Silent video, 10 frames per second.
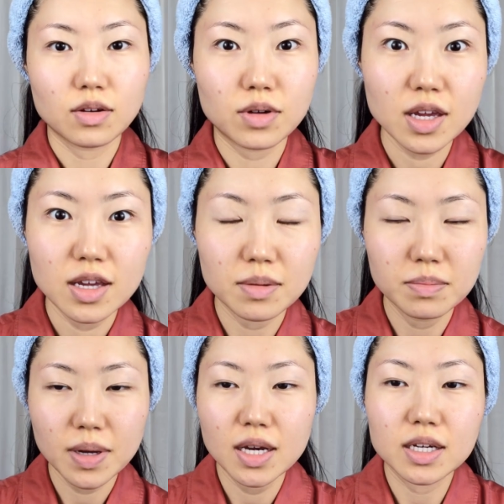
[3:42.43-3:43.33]
Okay, I'm
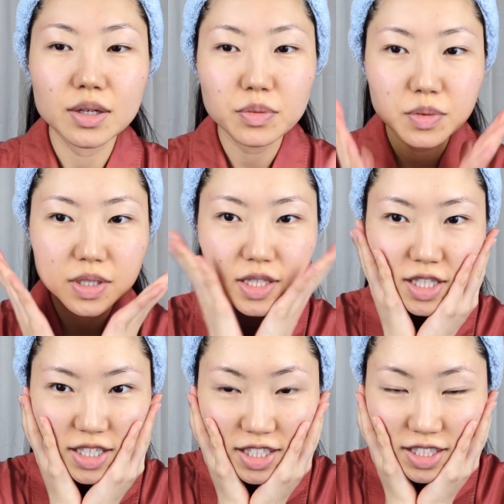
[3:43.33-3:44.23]
back with
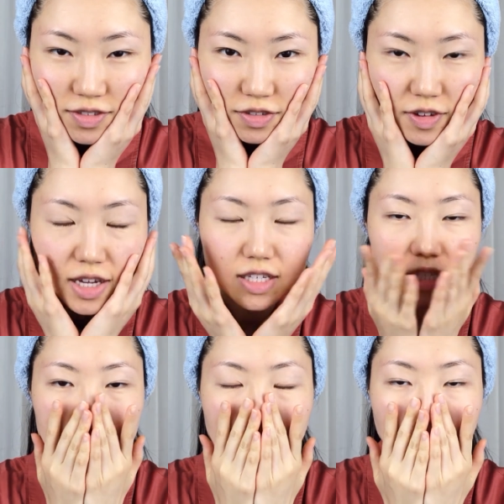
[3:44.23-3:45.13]
a clean face.